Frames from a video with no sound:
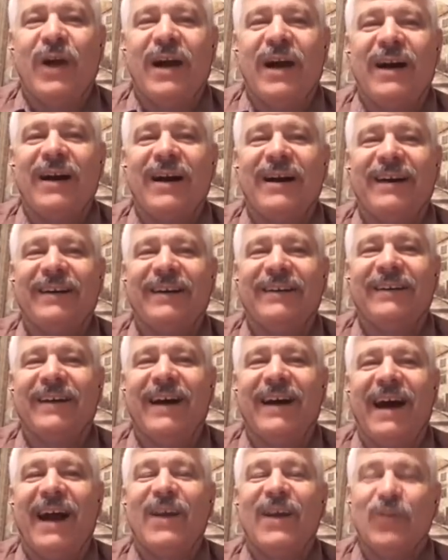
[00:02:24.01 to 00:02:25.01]

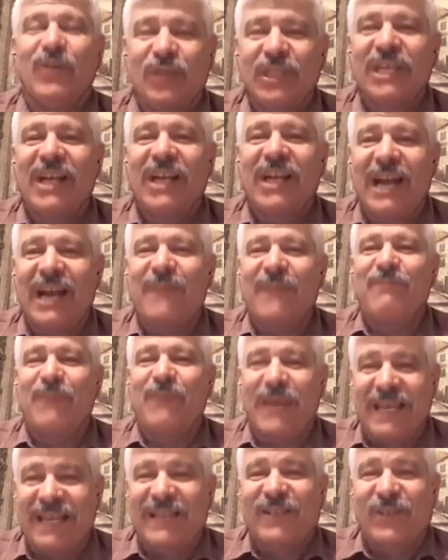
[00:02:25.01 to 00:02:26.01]
I usually got a
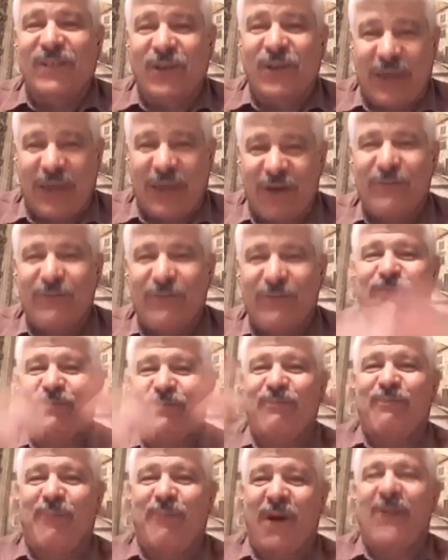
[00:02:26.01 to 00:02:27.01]
beating, so that was
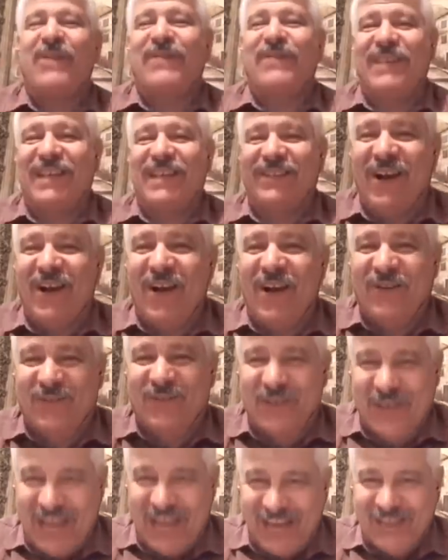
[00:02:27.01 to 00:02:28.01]
part of the
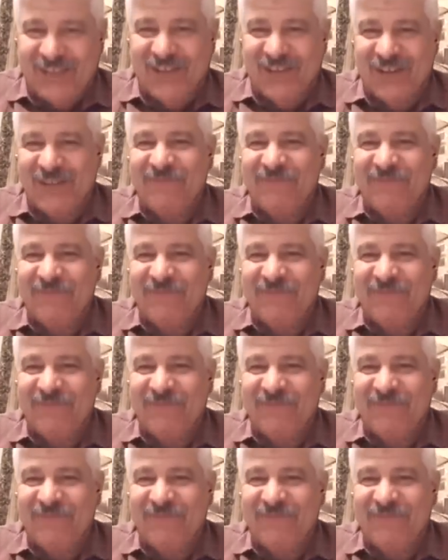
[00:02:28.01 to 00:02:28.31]
indoctrination.